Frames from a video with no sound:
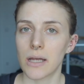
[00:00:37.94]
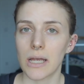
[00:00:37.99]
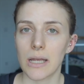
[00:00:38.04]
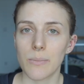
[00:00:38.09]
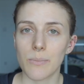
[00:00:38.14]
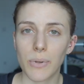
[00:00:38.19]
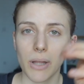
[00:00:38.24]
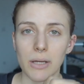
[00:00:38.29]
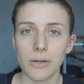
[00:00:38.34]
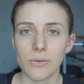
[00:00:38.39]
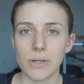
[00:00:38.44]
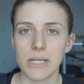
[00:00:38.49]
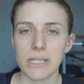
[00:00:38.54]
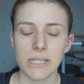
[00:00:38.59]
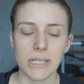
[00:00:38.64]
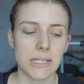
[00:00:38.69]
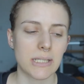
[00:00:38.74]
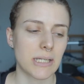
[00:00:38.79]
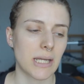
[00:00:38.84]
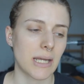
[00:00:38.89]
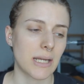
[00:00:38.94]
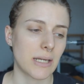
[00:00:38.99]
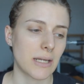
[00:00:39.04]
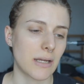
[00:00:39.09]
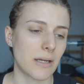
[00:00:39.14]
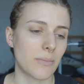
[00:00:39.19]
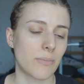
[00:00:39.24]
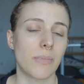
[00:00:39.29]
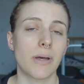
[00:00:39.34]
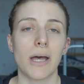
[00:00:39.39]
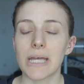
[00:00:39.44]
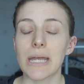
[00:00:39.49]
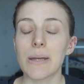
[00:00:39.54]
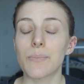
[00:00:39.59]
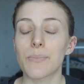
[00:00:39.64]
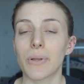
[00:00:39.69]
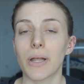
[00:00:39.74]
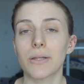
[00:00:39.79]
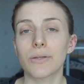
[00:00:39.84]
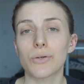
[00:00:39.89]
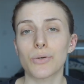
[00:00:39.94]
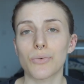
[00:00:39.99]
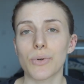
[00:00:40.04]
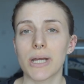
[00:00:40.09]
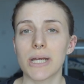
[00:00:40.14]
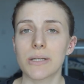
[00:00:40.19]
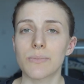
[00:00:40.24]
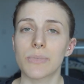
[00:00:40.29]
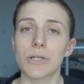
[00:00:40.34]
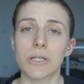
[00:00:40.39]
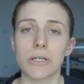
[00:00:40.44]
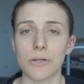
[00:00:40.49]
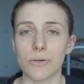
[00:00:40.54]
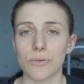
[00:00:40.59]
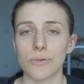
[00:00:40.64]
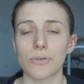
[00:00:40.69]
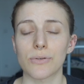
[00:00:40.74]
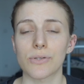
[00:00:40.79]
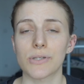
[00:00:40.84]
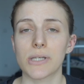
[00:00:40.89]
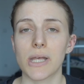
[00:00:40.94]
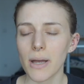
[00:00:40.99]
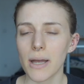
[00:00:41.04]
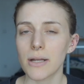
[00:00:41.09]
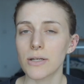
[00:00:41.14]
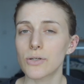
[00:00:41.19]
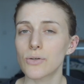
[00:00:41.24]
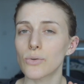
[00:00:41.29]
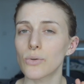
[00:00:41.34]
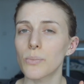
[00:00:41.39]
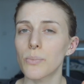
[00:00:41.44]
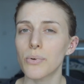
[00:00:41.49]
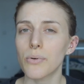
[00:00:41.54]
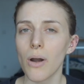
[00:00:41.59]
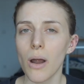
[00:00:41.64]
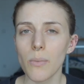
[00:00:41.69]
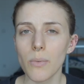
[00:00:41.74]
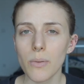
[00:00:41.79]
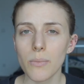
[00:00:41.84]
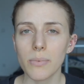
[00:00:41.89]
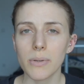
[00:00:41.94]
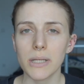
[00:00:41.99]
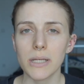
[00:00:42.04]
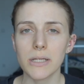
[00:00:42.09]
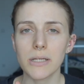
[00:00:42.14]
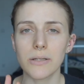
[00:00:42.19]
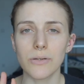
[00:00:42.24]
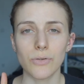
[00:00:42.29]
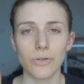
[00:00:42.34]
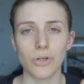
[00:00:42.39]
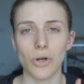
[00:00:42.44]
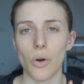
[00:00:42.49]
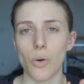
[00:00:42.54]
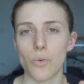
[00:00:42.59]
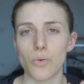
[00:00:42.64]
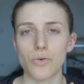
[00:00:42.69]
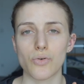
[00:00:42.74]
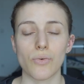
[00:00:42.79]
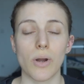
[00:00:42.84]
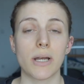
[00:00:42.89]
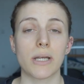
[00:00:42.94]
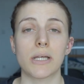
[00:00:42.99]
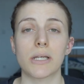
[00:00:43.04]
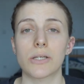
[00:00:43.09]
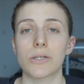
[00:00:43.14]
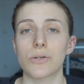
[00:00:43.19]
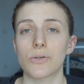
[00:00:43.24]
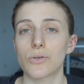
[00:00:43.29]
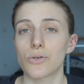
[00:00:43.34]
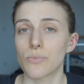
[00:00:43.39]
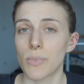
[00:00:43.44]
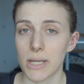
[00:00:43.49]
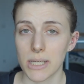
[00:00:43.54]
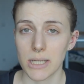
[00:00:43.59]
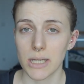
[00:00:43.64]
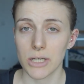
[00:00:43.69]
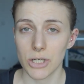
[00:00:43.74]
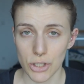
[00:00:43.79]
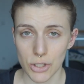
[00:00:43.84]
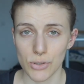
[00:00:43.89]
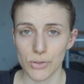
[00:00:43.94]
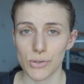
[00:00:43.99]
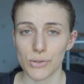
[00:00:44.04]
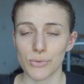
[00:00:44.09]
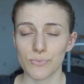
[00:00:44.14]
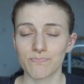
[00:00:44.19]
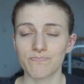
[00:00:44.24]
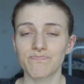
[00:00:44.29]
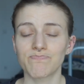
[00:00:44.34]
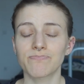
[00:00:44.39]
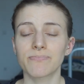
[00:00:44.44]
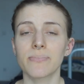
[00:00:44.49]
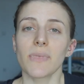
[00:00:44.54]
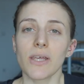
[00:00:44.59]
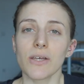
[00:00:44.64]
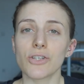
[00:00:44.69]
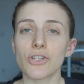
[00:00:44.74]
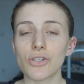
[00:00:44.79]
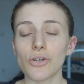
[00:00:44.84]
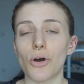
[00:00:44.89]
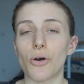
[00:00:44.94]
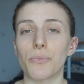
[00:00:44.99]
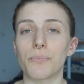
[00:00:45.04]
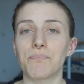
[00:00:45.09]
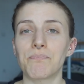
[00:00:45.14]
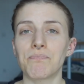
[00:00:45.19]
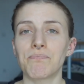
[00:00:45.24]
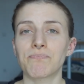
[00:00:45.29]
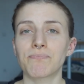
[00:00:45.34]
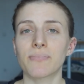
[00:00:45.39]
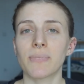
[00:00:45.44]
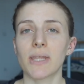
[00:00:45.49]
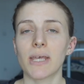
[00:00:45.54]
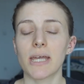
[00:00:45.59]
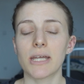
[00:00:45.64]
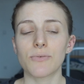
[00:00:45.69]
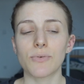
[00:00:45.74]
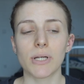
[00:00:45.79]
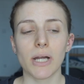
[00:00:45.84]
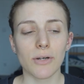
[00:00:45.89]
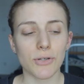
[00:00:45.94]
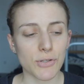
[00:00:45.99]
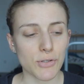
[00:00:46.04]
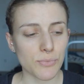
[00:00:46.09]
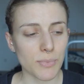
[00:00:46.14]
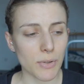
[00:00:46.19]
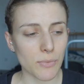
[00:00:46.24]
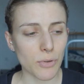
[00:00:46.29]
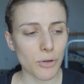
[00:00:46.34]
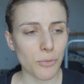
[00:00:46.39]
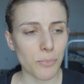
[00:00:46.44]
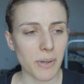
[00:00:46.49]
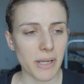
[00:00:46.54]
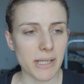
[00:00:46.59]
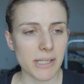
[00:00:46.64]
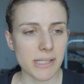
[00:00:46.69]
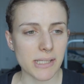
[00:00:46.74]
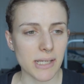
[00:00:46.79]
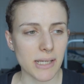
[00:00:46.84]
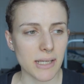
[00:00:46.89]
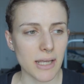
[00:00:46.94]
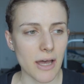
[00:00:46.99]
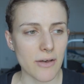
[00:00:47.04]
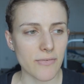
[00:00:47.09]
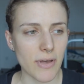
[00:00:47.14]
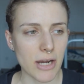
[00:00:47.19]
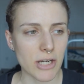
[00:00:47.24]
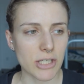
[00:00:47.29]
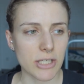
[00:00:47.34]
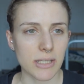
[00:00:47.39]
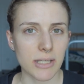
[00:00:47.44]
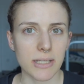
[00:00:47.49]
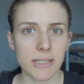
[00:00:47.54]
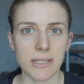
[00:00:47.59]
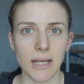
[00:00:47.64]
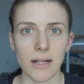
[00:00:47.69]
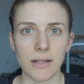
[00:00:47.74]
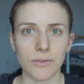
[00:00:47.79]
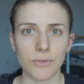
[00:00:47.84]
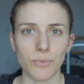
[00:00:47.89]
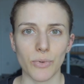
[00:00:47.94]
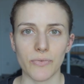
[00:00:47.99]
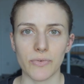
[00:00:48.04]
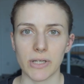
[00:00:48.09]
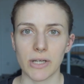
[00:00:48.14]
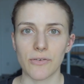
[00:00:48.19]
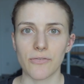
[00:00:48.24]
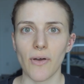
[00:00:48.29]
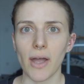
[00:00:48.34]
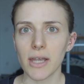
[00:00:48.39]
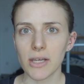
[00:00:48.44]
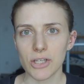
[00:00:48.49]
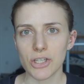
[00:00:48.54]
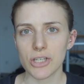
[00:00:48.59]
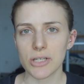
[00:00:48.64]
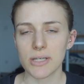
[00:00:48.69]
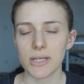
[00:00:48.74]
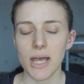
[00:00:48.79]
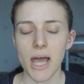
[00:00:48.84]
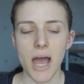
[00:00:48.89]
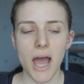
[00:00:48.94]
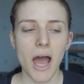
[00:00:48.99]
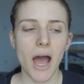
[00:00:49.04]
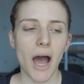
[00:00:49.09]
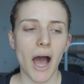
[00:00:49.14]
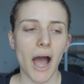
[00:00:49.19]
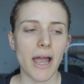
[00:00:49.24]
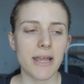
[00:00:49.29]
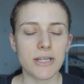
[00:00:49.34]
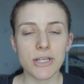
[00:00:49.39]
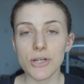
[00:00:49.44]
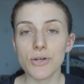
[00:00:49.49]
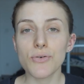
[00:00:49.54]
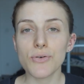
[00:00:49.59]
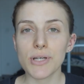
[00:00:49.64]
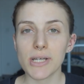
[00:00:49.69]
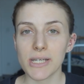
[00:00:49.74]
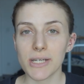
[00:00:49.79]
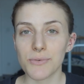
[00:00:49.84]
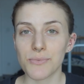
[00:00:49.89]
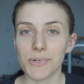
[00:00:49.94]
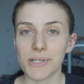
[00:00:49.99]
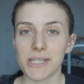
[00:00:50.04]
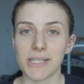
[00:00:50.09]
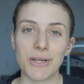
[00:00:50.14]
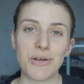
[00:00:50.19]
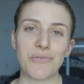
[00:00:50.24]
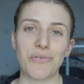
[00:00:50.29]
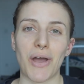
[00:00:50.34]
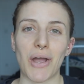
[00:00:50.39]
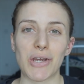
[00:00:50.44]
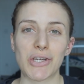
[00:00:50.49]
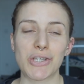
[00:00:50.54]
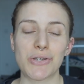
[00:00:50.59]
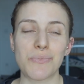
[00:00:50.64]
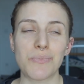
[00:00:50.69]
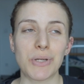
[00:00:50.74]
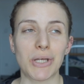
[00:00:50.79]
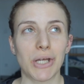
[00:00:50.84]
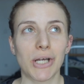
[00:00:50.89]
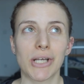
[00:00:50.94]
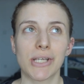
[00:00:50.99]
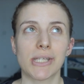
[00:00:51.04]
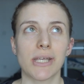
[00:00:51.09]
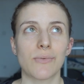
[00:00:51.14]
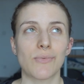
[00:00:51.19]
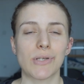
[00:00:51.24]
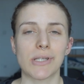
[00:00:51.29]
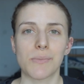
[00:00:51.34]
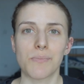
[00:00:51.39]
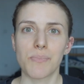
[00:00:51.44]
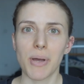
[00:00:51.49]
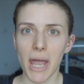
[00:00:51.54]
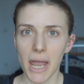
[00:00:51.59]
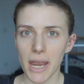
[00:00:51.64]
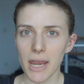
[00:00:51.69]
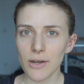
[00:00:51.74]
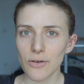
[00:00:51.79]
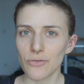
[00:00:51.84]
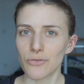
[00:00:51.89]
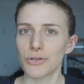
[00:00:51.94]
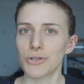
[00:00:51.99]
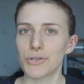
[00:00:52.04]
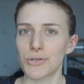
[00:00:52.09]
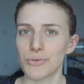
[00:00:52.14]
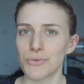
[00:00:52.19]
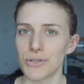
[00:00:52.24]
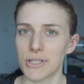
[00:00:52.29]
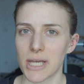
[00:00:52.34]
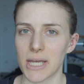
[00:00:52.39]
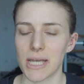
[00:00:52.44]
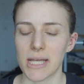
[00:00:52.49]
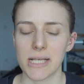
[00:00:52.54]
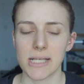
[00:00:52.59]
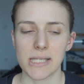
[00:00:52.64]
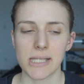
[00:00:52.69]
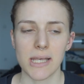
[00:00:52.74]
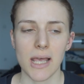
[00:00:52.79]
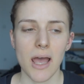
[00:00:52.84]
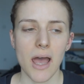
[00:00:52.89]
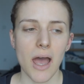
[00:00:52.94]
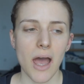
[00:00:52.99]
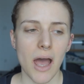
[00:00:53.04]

implant-grade titanium, implant-grade materials, and you'll probably don't run into too many issues. So, in regards to my Rook piercing, I've actually dealt with an infection. I knew that it was an infection because I was in pain for 2 days.